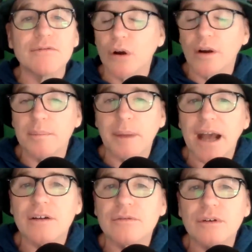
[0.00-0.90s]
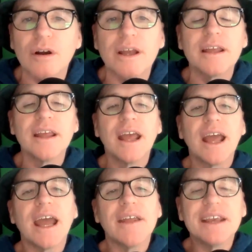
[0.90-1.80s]
Rory McIlroy,
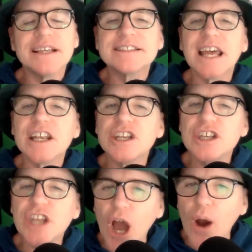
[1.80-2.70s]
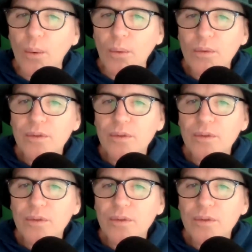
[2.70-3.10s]
and they said no.